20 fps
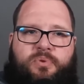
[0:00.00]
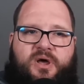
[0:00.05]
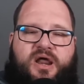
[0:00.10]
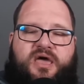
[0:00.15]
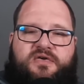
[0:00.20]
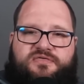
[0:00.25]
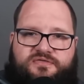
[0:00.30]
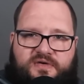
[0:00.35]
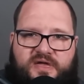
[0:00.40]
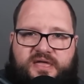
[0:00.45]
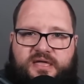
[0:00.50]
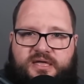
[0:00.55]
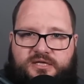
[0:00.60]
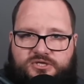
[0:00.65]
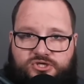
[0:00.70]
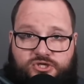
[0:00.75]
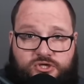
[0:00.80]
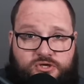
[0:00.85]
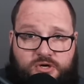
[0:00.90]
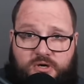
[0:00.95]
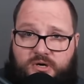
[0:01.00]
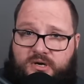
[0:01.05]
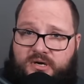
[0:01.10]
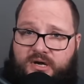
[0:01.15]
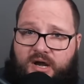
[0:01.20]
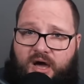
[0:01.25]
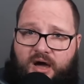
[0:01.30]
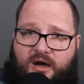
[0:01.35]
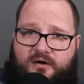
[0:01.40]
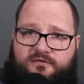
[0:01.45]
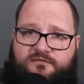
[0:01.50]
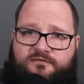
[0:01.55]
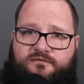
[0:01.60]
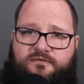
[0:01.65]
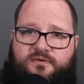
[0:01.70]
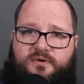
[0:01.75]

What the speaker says: but I think it's good enough.